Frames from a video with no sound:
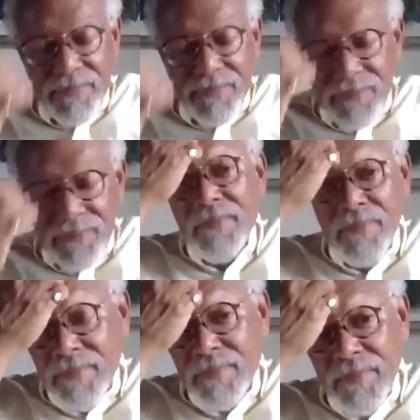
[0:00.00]
lots of
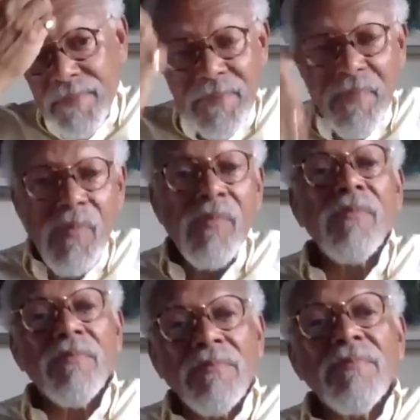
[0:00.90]

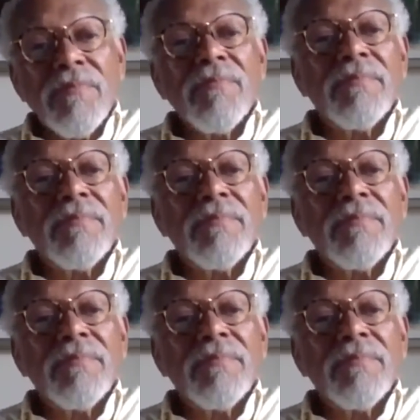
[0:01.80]
deviations. Then